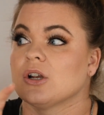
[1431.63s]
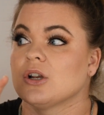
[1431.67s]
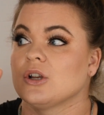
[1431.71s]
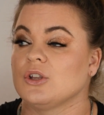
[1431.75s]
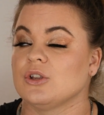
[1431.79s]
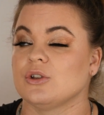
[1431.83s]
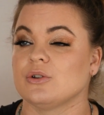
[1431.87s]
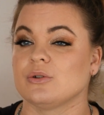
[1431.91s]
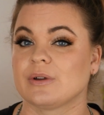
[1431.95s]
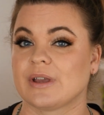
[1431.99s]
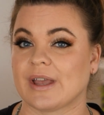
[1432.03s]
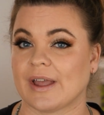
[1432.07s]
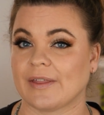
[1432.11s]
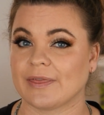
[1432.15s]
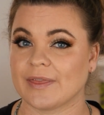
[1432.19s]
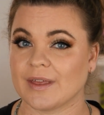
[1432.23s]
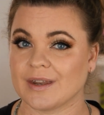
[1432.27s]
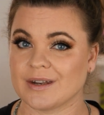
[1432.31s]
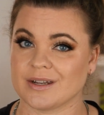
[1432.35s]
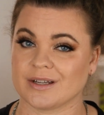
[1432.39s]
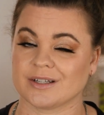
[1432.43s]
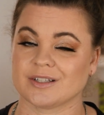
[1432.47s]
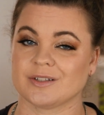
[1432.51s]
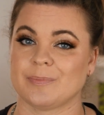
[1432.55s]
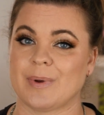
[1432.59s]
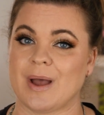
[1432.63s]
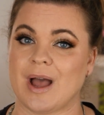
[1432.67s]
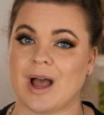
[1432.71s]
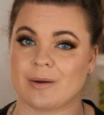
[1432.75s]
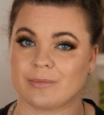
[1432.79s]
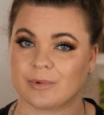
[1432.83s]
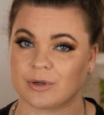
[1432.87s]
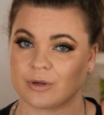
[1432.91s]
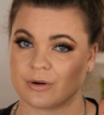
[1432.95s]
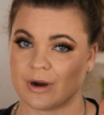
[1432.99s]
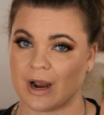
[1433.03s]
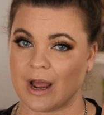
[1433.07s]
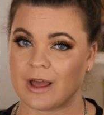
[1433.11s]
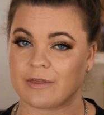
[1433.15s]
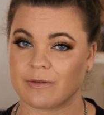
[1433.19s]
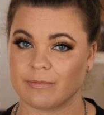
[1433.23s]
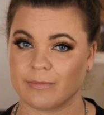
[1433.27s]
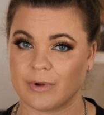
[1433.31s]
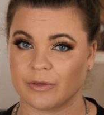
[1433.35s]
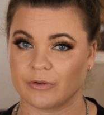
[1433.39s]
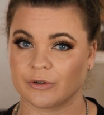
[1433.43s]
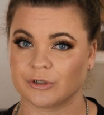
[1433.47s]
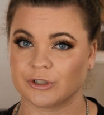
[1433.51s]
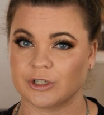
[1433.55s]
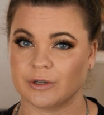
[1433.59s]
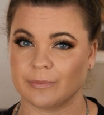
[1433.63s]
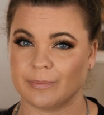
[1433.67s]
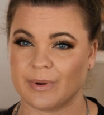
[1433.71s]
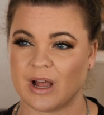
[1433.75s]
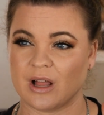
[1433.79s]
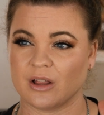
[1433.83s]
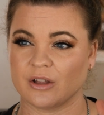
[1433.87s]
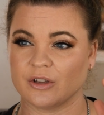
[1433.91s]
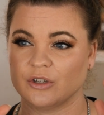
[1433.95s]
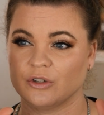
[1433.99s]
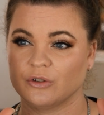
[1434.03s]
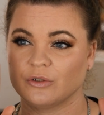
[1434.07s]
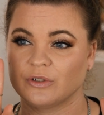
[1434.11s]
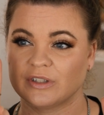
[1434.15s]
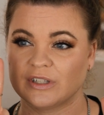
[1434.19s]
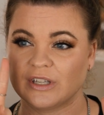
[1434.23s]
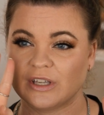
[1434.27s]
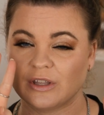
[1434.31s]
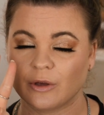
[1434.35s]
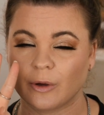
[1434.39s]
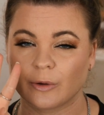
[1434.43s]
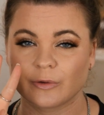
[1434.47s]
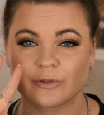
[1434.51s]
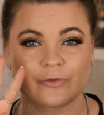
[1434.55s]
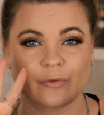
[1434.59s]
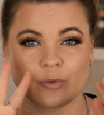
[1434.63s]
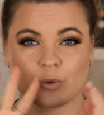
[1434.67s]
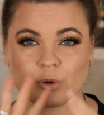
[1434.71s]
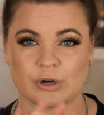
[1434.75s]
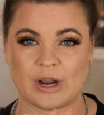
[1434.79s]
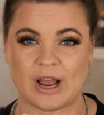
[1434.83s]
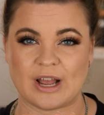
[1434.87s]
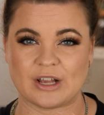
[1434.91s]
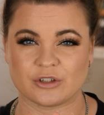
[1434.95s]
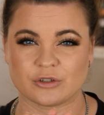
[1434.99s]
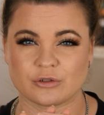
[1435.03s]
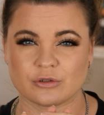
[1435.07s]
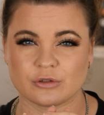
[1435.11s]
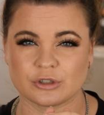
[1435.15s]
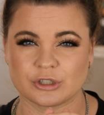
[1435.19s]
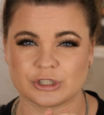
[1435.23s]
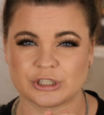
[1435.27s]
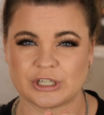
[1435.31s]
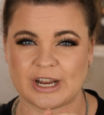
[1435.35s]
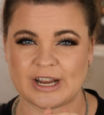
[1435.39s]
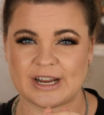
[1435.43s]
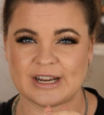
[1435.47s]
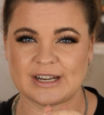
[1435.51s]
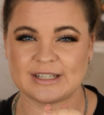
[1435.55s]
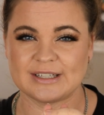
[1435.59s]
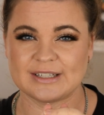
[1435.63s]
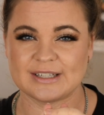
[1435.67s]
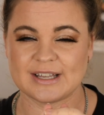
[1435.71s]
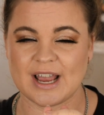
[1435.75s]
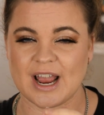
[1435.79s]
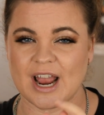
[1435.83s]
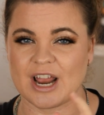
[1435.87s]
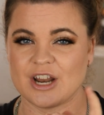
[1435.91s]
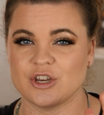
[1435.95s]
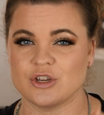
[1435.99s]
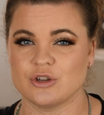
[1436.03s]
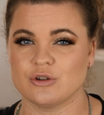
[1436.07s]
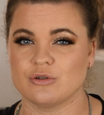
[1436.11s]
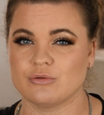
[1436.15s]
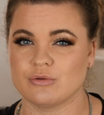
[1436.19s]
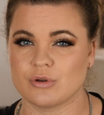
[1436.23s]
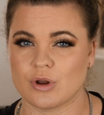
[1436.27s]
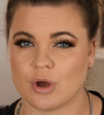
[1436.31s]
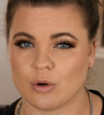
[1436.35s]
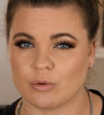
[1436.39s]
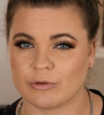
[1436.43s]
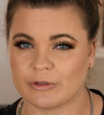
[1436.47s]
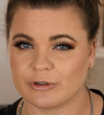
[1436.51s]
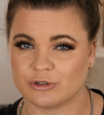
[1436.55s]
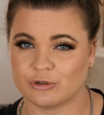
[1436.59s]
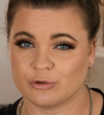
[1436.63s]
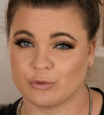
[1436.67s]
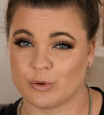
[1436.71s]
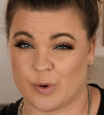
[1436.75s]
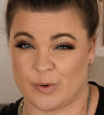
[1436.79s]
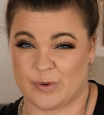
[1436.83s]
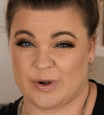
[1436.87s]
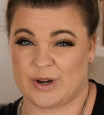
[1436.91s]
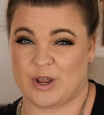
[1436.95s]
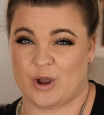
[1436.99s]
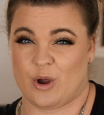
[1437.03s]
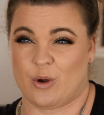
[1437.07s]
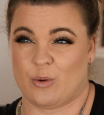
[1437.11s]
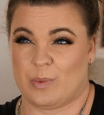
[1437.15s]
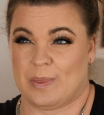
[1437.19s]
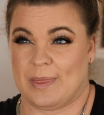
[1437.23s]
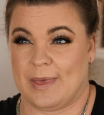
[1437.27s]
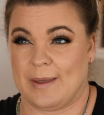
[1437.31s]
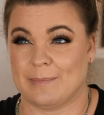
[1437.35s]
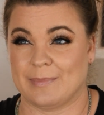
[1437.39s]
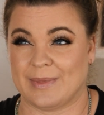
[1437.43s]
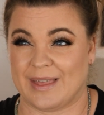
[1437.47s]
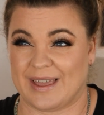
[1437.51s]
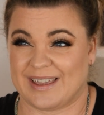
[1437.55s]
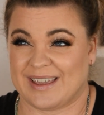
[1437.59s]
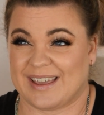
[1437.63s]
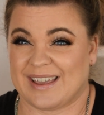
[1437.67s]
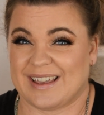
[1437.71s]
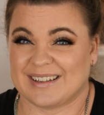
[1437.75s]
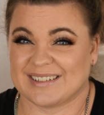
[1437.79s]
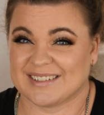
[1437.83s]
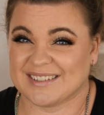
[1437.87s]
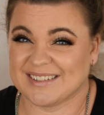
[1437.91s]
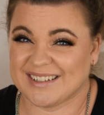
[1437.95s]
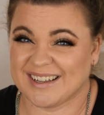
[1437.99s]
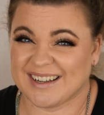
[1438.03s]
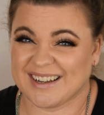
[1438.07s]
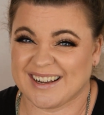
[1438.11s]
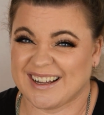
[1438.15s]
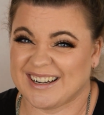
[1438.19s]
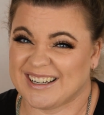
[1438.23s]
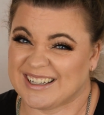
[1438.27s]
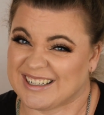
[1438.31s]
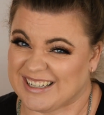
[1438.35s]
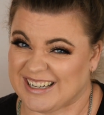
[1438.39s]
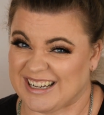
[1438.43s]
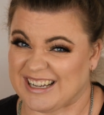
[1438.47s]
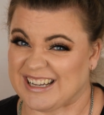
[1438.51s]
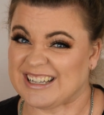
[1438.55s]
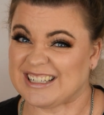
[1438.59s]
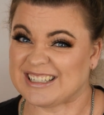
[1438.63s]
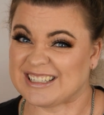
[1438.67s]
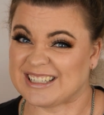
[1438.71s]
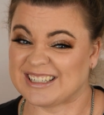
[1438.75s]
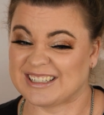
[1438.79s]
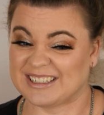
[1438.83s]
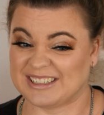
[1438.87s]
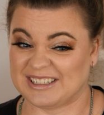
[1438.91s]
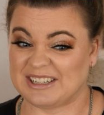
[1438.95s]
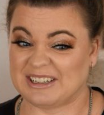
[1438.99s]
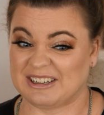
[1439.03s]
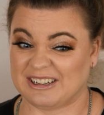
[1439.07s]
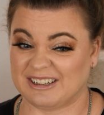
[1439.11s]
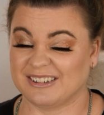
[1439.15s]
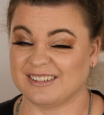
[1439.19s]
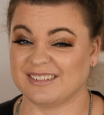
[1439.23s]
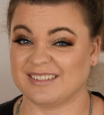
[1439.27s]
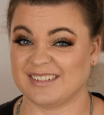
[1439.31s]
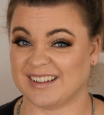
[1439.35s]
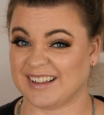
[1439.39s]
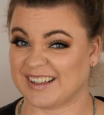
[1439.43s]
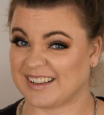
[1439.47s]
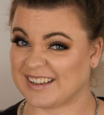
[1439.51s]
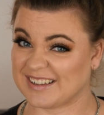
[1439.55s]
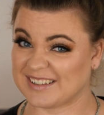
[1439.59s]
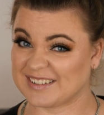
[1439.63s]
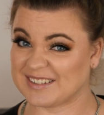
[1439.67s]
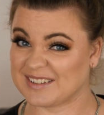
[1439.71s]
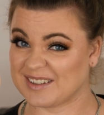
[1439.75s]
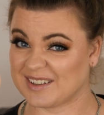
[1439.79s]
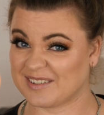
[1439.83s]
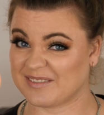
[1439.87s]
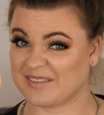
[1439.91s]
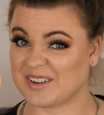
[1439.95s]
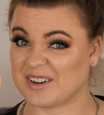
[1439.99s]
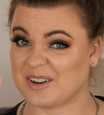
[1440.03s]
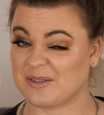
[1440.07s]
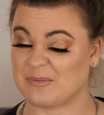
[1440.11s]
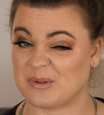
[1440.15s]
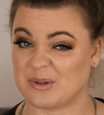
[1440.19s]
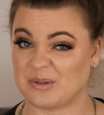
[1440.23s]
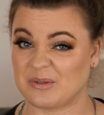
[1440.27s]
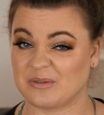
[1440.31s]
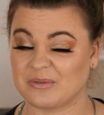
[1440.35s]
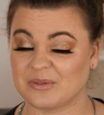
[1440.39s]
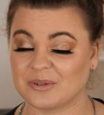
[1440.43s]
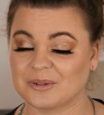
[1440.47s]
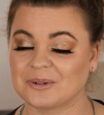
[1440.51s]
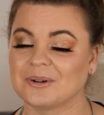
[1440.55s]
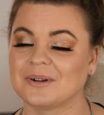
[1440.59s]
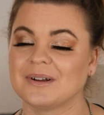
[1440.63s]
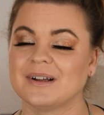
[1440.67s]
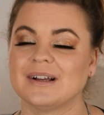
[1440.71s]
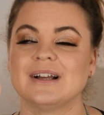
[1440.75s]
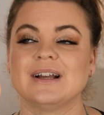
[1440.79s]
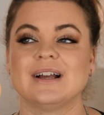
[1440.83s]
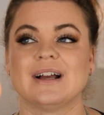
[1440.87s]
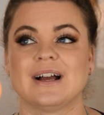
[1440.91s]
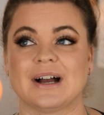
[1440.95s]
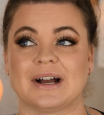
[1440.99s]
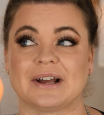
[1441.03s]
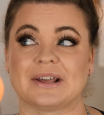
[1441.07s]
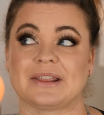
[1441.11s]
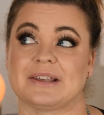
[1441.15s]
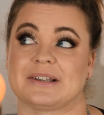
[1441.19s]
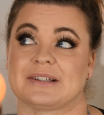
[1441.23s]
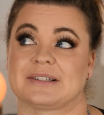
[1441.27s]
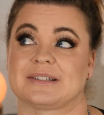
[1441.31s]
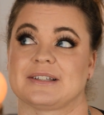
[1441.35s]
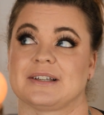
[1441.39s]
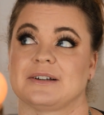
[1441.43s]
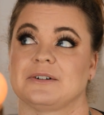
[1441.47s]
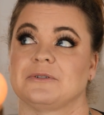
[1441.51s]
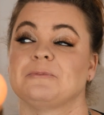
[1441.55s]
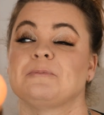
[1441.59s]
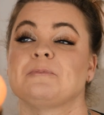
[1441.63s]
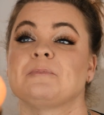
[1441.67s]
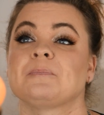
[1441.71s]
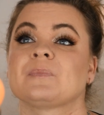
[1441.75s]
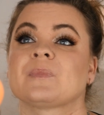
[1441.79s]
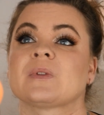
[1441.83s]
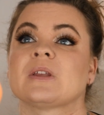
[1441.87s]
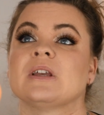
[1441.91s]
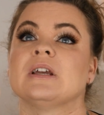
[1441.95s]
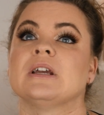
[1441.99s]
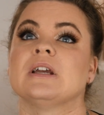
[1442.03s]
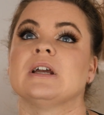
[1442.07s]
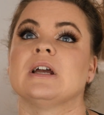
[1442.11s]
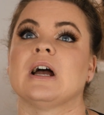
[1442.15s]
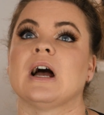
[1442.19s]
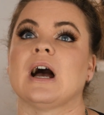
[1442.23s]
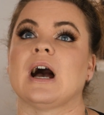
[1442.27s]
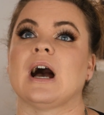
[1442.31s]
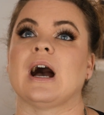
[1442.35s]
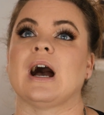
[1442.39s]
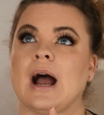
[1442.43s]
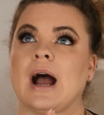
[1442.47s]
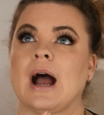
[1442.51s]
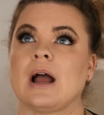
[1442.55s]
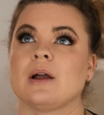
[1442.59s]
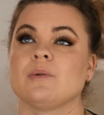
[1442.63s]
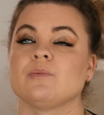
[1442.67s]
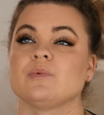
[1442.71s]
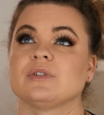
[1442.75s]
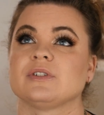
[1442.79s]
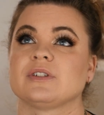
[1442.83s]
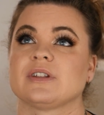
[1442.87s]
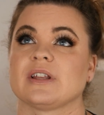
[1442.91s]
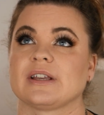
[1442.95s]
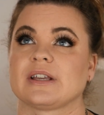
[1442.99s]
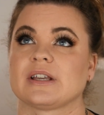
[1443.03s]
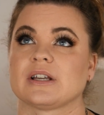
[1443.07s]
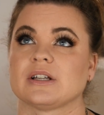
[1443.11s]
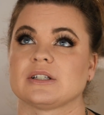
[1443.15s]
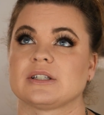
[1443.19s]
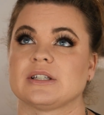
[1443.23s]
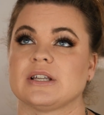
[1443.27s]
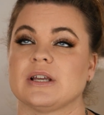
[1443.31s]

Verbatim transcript: you get the next Pat McGrath Mothership palette and you see those four Astral shades and you know that you already own them. Like, isn't that kind of neat? You know, like, isn't that very beautiful? I think so. I was like